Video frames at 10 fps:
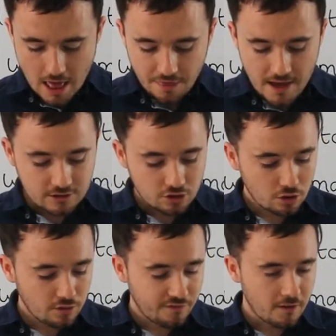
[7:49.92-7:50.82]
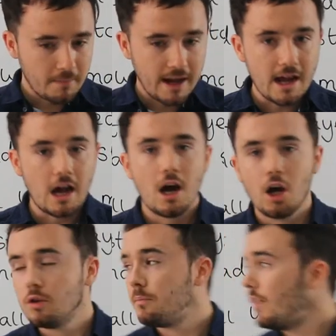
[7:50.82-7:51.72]
That's all from me. I
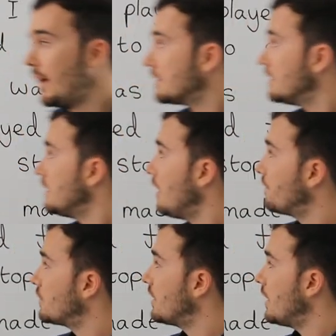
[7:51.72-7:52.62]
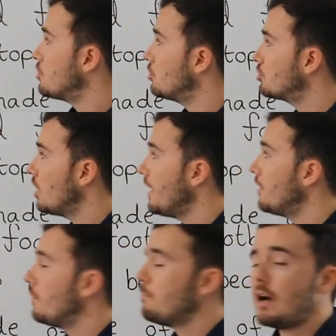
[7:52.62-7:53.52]
hope that's enough to get you
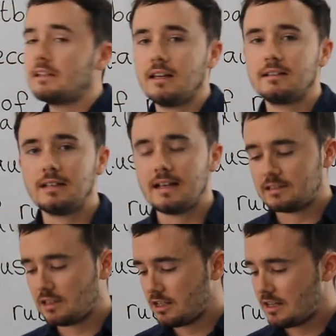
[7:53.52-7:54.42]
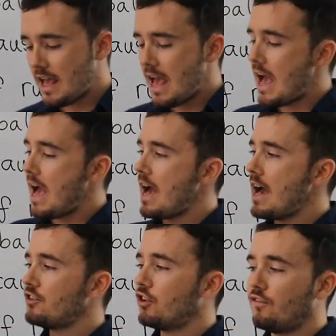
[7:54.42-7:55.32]
started on Monday's lesson
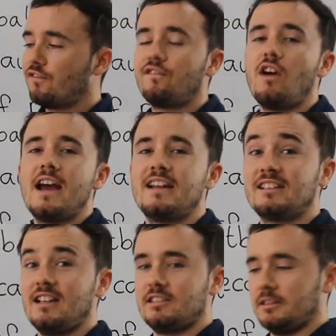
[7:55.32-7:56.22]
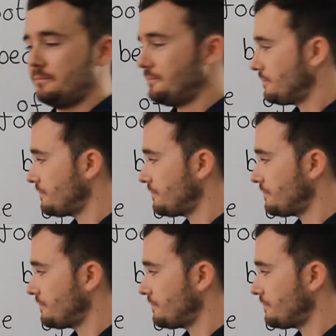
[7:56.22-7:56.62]
and Friday's lesson.